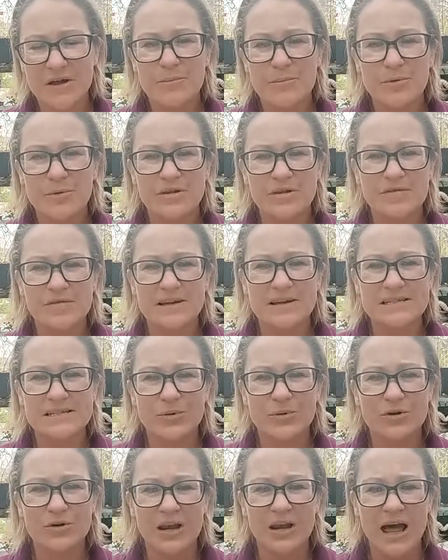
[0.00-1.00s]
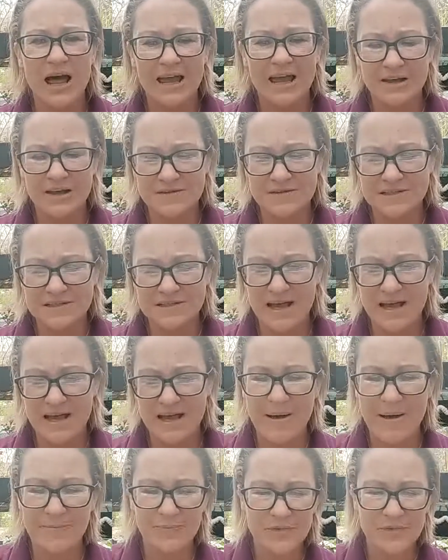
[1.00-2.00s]
But the Facebook Lives
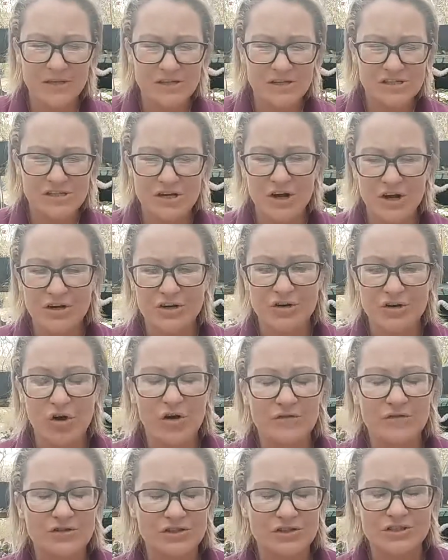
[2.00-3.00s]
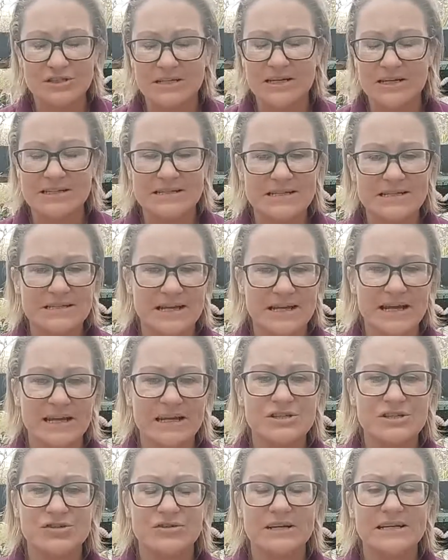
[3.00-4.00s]
started off just, as I say,
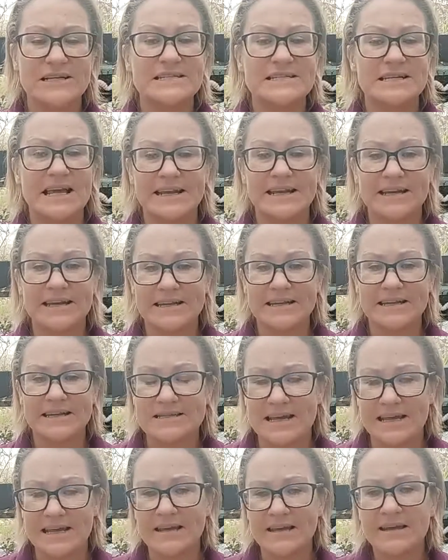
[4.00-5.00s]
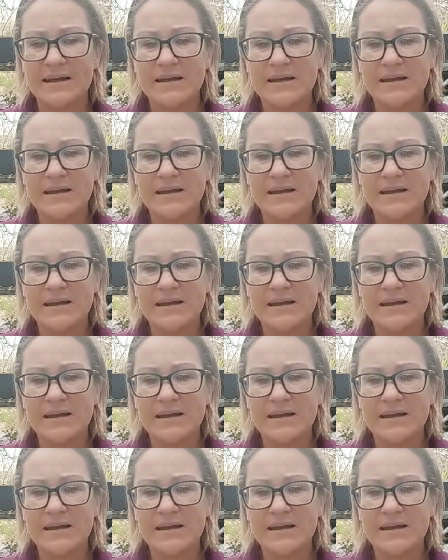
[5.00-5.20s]
literally setting the scene,